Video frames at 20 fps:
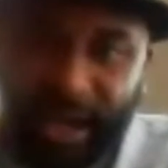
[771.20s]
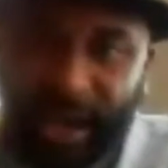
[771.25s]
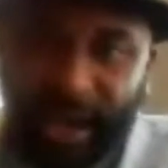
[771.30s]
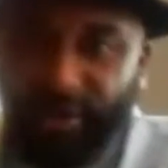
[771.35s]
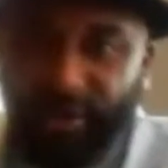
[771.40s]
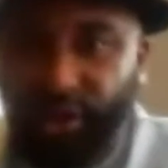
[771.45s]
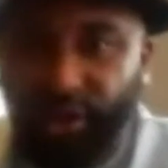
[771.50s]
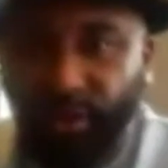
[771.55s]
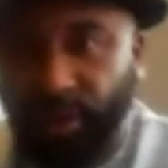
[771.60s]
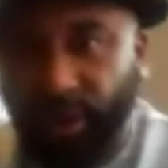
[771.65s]

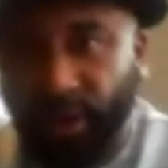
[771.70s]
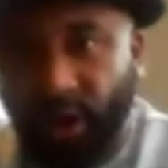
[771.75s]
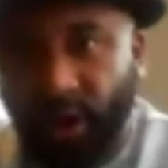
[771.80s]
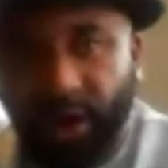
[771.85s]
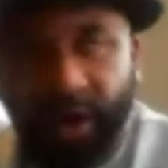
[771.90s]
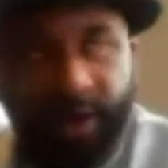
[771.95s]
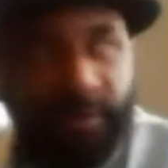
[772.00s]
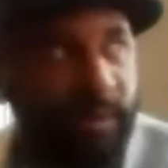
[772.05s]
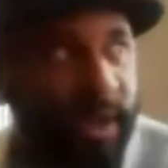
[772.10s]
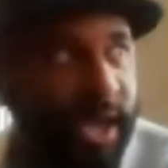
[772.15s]
down to me
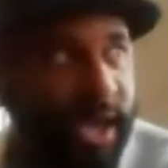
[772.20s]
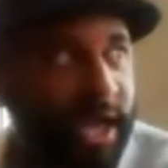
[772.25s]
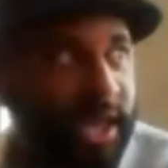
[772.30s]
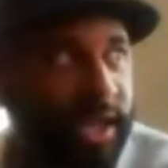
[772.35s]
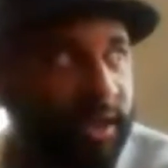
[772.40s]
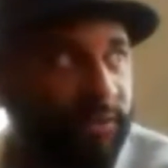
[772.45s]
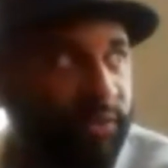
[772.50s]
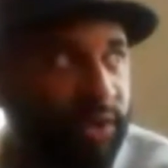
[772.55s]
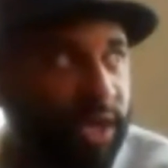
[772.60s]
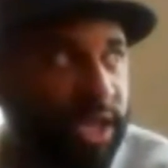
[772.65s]
on it, man, and
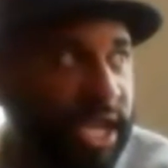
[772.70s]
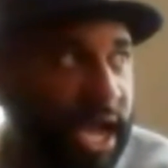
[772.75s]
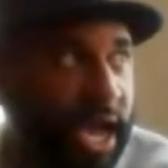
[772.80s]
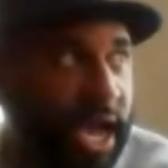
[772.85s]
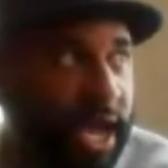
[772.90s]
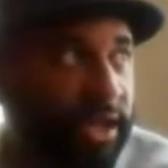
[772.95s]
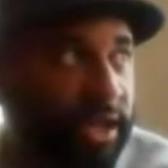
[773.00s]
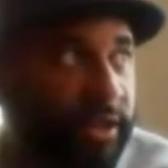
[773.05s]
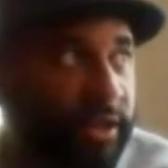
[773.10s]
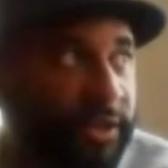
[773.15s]
it really
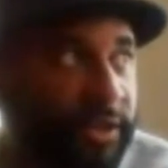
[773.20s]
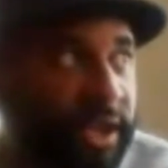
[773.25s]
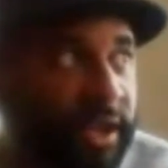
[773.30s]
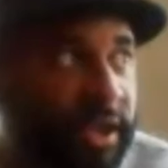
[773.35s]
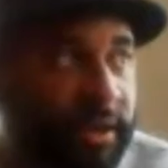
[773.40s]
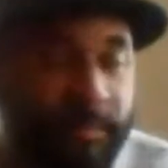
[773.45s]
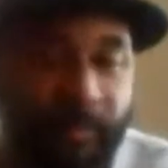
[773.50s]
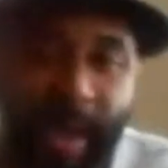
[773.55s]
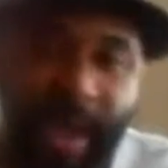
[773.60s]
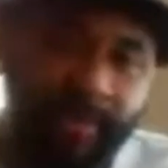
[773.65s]
kind of
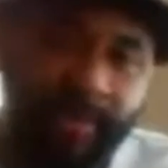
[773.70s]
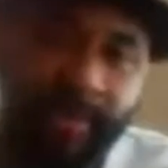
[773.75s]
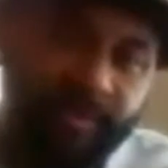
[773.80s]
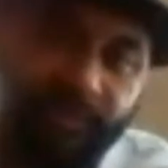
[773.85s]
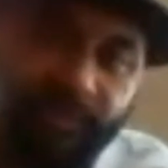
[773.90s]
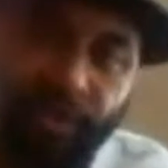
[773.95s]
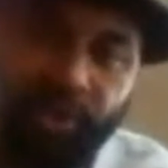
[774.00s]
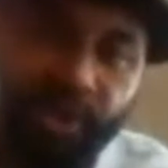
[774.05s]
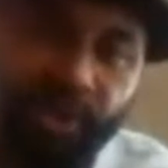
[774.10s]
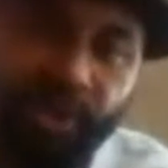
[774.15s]
made me
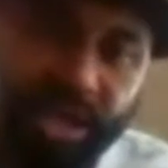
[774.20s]
feel